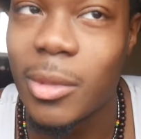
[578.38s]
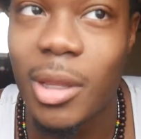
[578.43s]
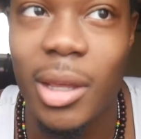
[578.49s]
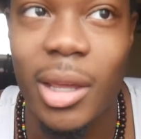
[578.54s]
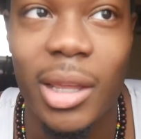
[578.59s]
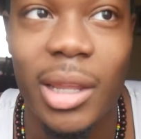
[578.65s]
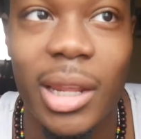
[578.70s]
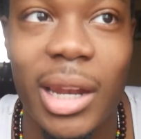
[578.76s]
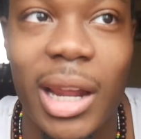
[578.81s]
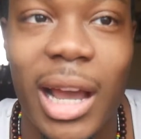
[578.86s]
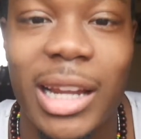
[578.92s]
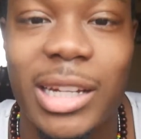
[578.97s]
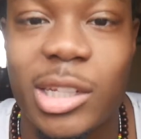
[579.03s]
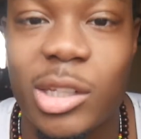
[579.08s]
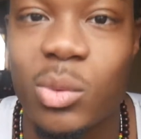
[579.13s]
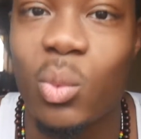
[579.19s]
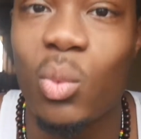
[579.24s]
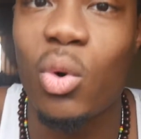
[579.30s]
And I
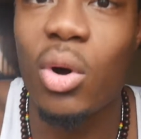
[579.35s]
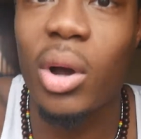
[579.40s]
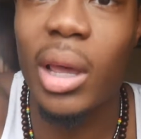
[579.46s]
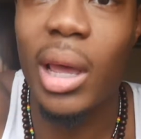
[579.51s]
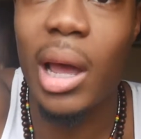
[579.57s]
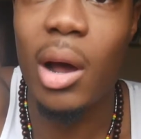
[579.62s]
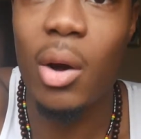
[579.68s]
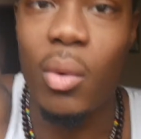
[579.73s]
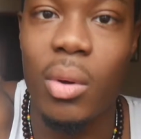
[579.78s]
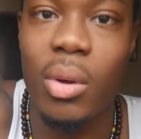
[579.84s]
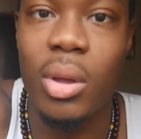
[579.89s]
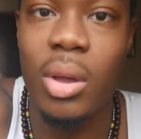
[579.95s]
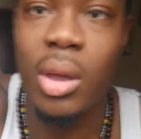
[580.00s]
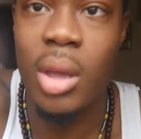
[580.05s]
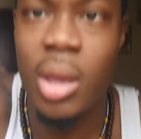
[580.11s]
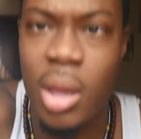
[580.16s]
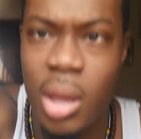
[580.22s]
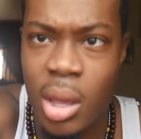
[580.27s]
just walk out.
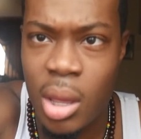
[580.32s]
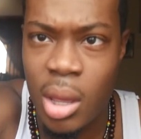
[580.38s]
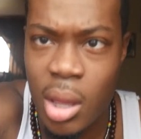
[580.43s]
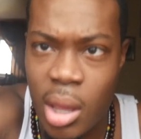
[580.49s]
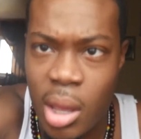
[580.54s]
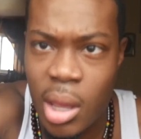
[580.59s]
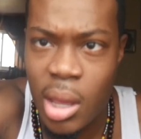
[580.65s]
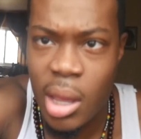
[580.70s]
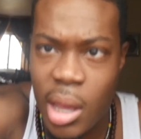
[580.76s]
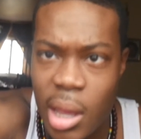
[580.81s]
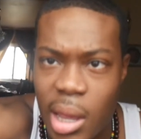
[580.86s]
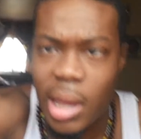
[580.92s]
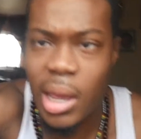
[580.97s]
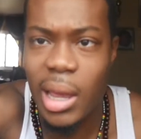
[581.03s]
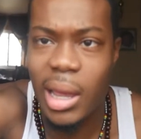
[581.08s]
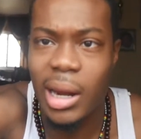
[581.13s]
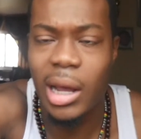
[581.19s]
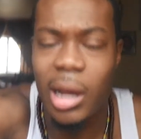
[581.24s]

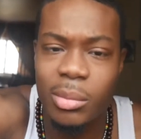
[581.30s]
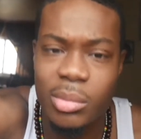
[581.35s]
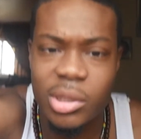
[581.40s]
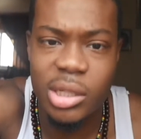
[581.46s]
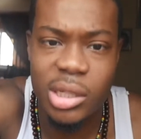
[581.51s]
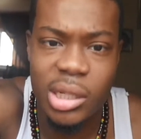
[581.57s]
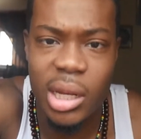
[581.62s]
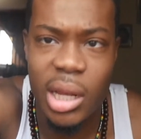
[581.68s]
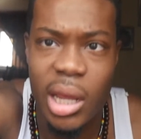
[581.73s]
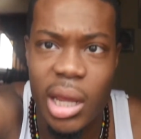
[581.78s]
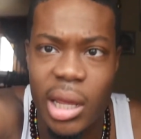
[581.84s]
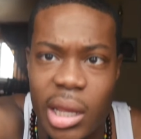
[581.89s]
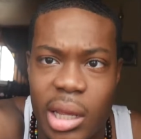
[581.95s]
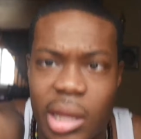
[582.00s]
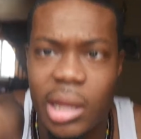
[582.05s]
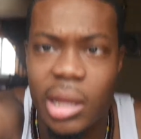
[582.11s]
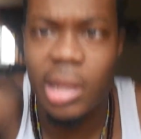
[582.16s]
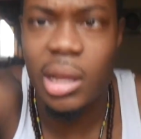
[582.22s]
And I'm just
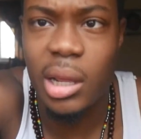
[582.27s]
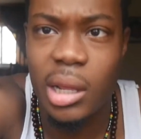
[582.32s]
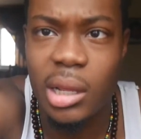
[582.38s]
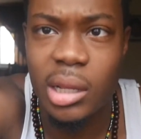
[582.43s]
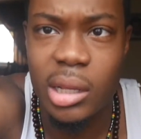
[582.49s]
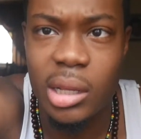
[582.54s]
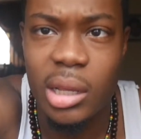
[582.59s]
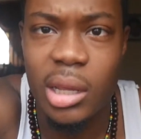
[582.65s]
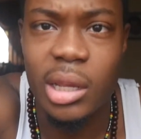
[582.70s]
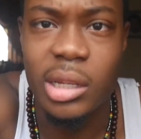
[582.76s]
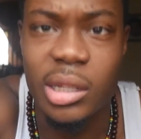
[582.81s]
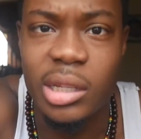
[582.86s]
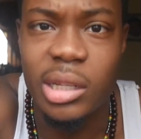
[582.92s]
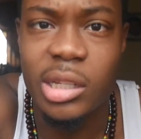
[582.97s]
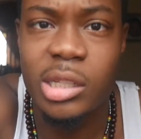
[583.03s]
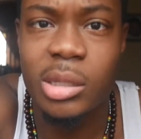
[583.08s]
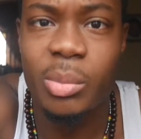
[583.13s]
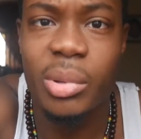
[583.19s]
like in
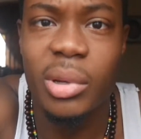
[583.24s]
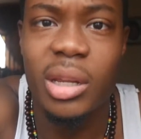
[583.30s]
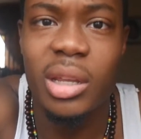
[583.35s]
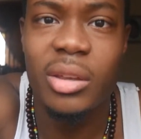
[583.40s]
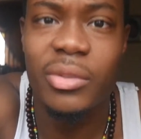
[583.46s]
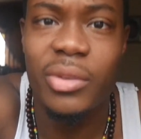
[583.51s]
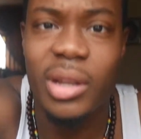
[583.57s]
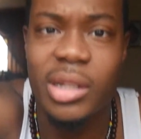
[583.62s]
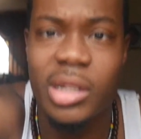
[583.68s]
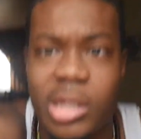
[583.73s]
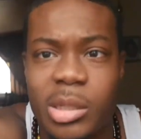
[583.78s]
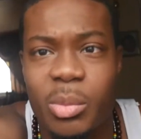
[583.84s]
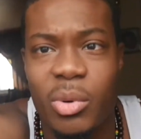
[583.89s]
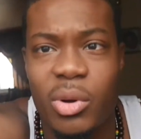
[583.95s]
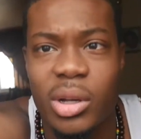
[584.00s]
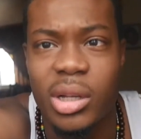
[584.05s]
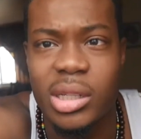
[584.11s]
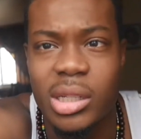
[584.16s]
disbelief at this
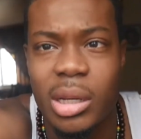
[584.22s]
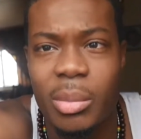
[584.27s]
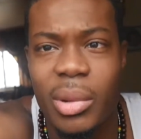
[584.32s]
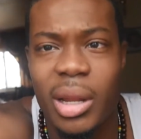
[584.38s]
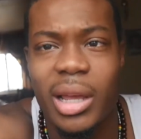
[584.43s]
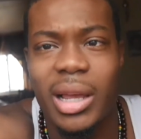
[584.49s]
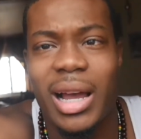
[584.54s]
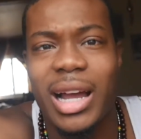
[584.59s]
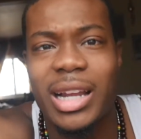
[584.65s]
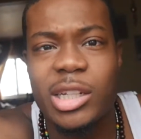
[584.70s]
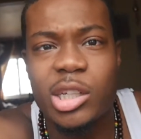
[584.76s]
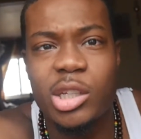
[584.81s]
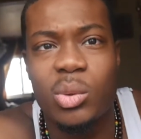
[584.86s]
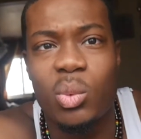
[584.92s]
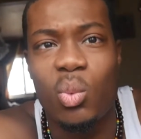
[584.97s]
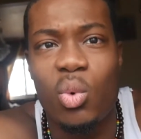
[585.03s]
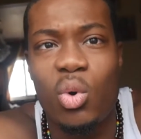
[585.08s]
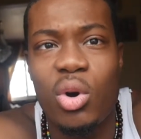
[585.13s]
point. Because I'm like, I
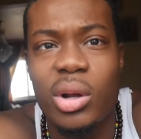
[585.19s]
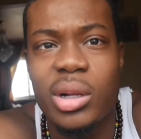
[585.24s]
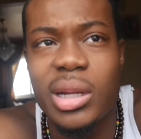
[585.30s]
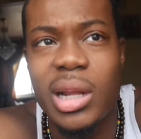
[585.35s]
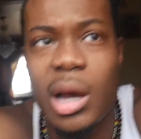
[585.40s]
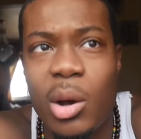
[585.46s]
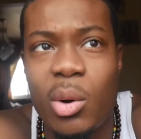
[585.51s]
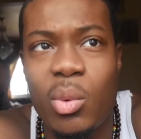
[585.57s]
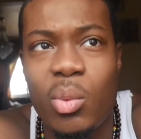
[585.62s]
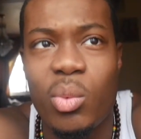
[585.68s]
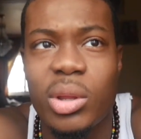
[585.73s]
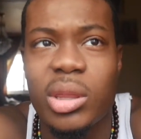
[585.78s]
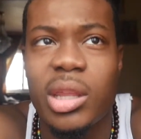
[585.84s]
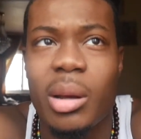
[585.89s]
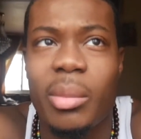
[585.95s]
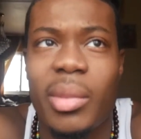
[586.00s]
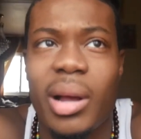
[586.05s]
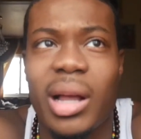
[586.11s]
just walked out
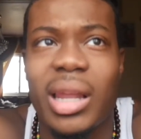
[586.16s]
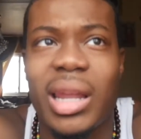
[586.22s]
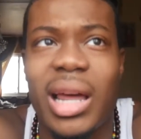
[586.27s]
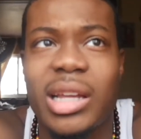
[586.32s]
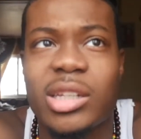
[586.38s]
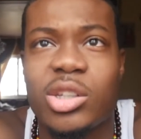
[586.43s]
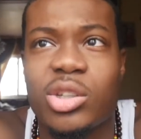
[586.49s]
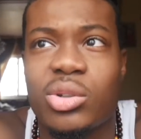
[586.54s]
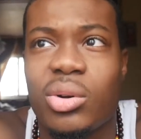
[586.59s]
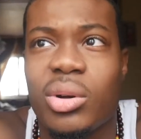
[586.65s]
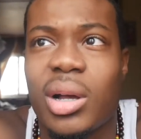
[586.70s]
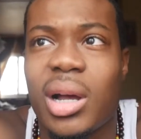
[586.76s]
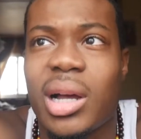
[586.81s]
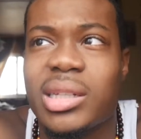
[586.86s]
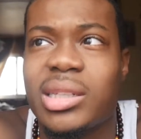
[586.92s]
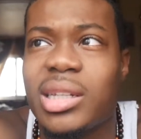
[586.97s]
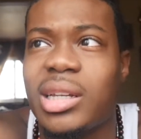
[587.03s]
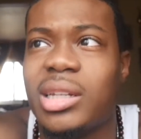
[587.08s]
without my glasses or
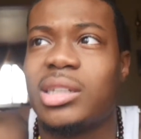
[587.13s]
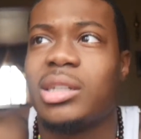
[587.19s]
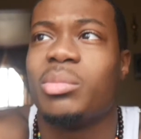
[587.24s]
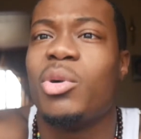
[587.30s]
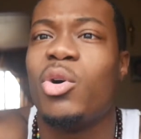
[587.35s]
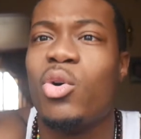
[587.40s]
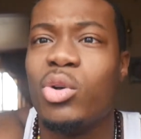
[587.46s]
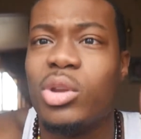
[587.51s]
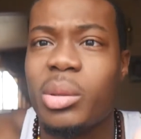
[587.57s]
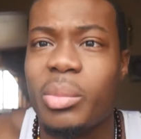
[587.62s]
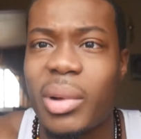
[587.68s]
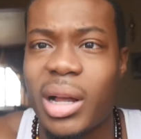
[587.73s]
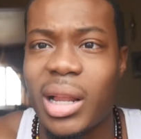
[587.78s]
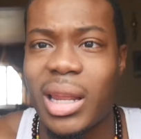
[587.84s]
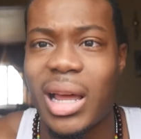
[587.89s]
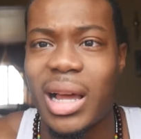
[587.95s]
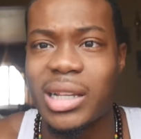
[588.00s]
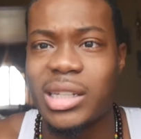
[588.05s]
contacts. I'm holding my
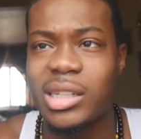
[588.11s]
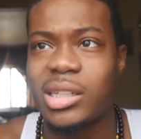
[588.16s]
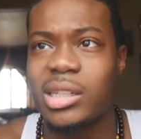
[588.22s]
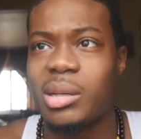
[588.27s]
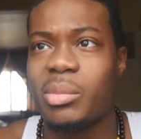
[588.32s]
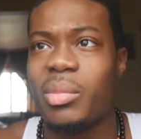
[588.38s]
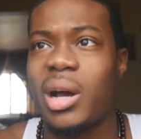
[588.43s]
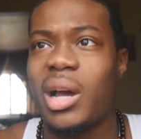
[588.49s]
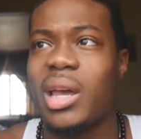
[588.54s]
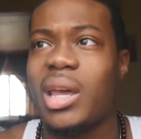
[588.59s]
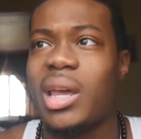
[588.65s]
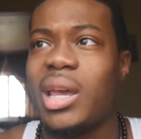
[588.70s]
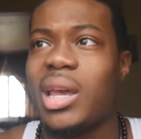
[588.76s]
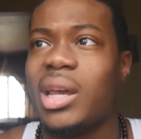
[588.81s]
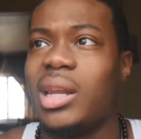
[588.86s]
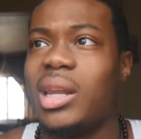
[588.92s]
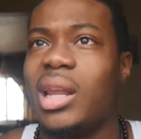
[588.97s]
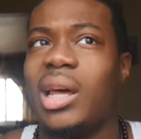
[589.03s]
glasses in my
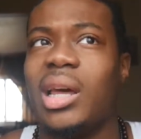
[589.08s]
hand.